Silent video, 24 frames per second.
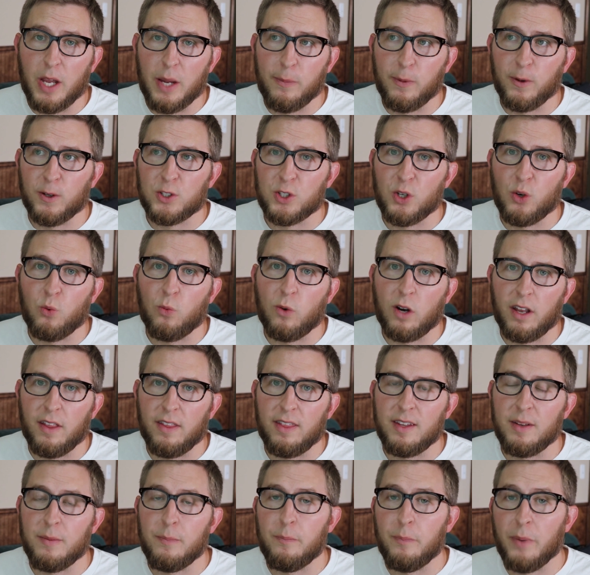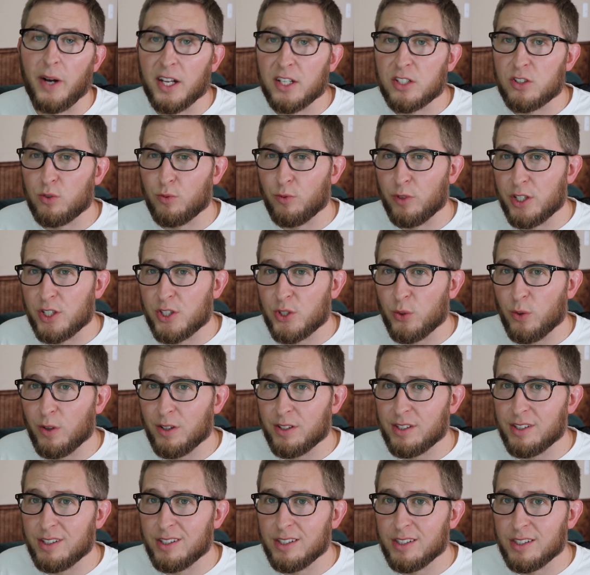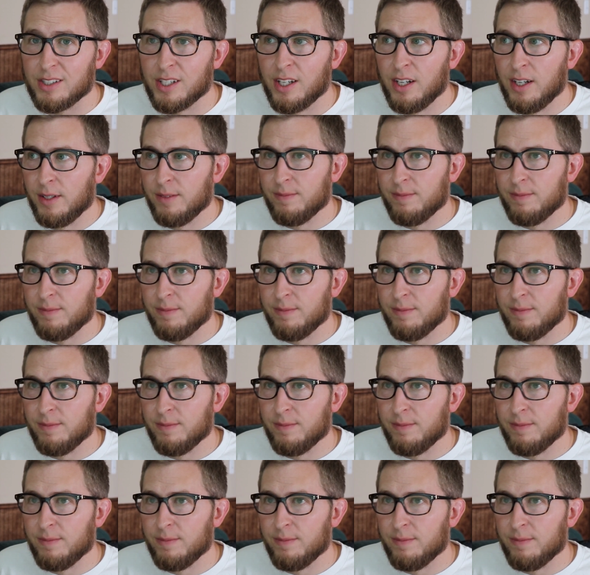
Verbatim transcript: papers are one of the best resources.